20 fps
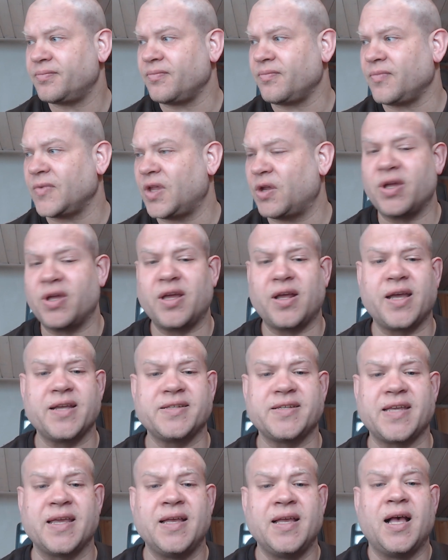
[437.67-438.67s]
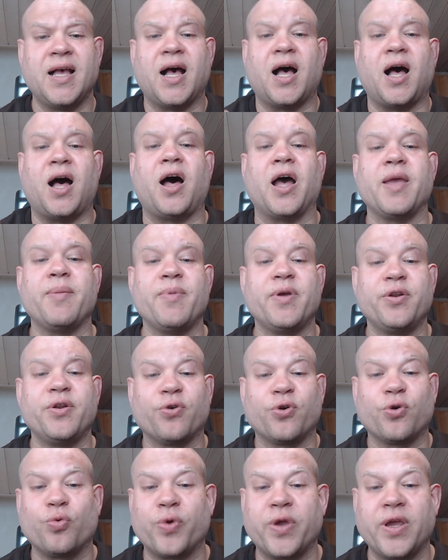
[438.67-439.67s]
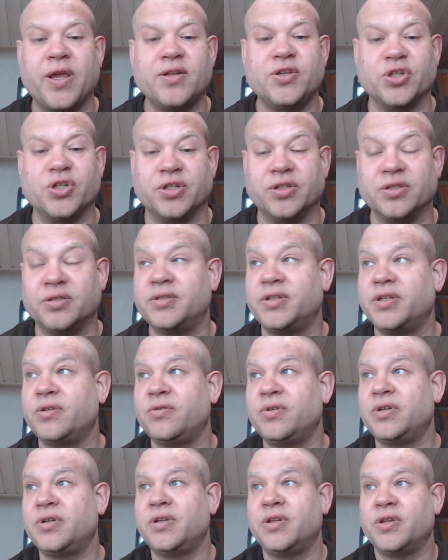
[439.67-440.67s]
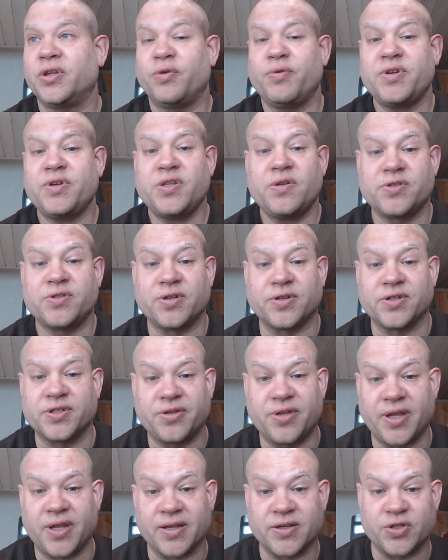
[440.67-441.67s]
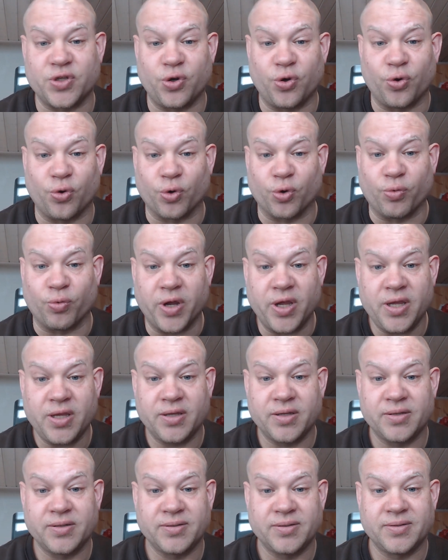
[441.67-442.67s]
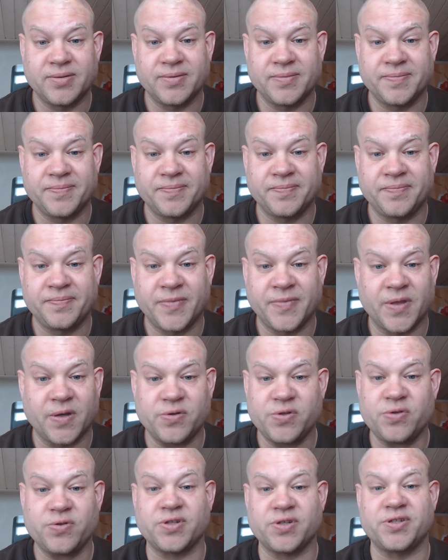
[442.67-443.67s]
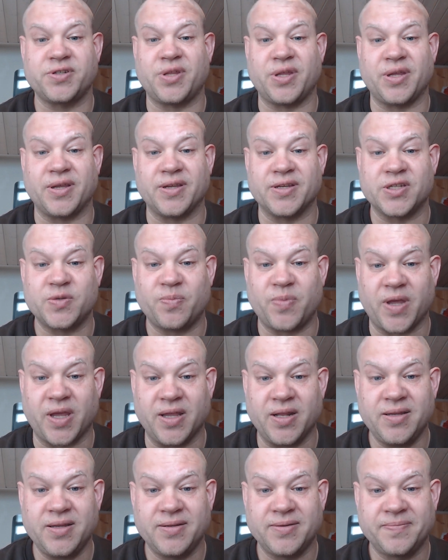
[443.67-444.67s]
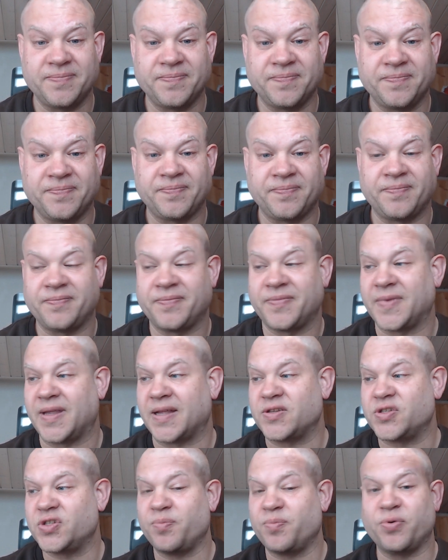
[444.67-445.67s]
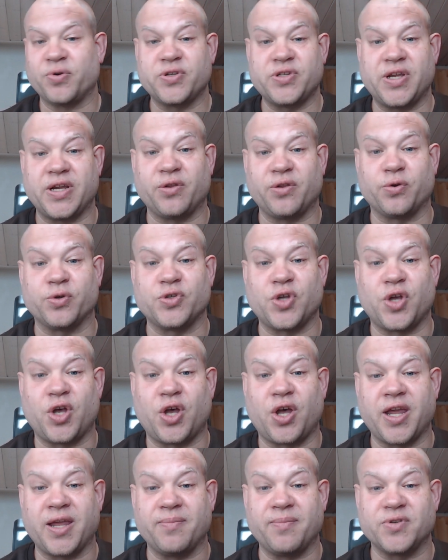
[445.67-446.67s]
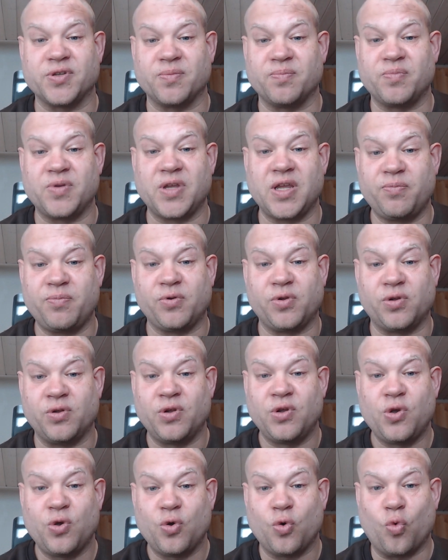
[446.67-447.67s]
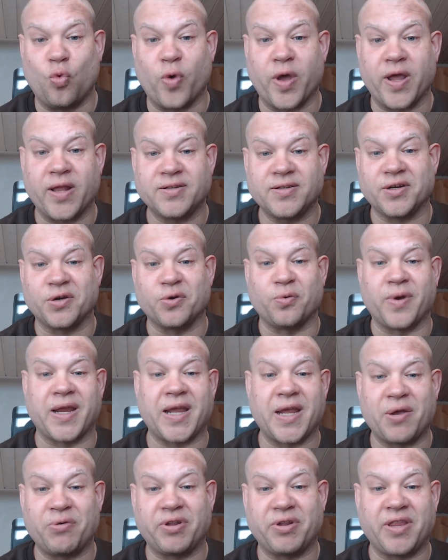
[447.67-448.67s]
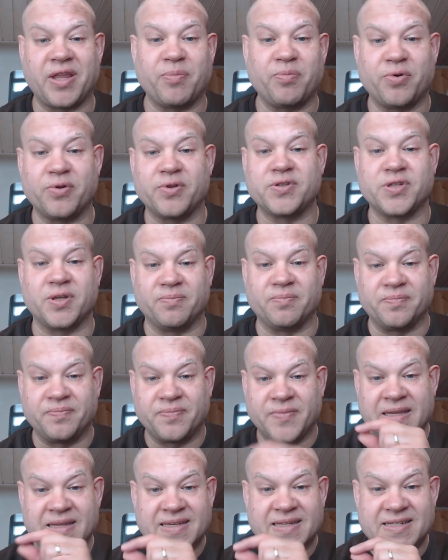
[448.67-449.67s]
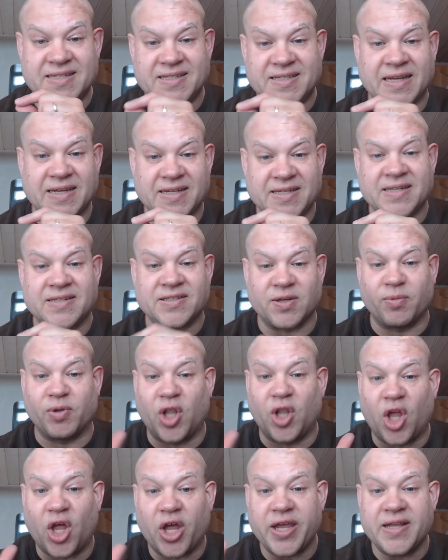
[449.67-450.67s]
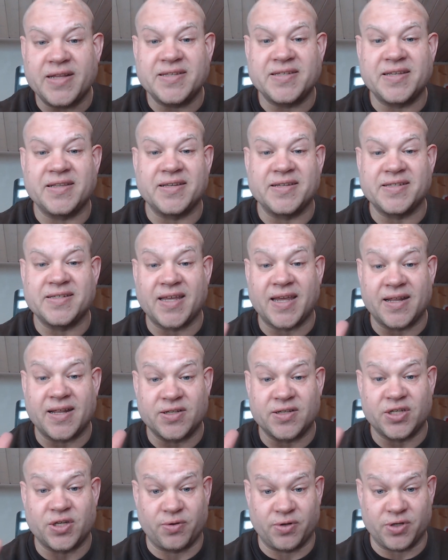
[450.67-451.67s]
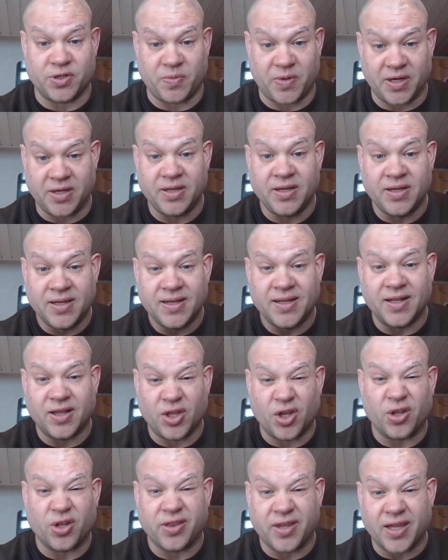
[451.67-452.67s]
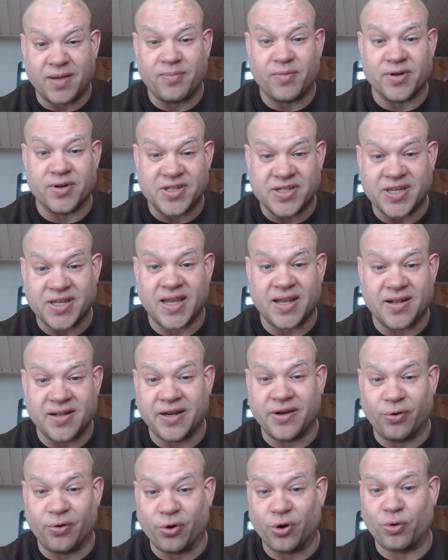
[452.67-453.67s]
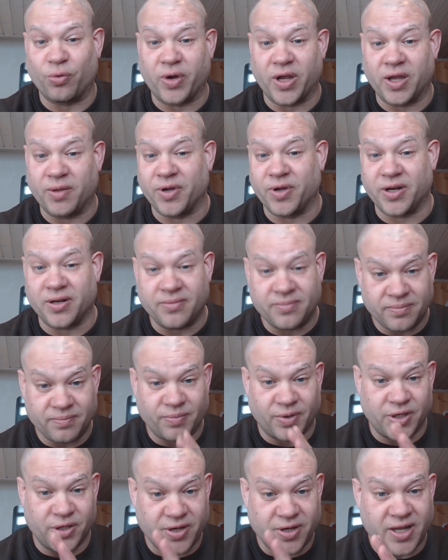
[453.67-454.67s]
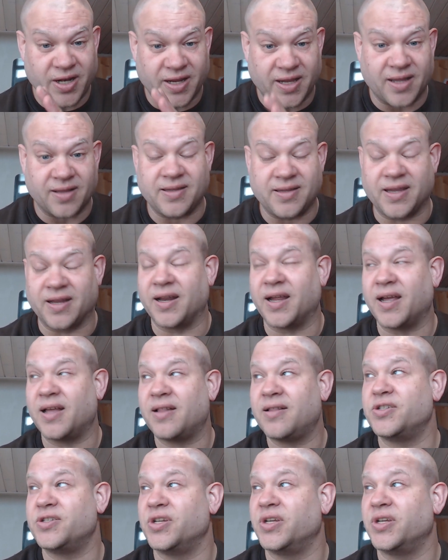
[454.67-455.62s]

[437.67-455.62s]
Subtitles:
I say, I'm a Norwegian. There is no such thing as Norway. There's no such thing as Spain. At some particular time, some people went around and they put some sticks, some lines in the sand, so to speak. Not that much sand in Norway, but you gotta get the analogy.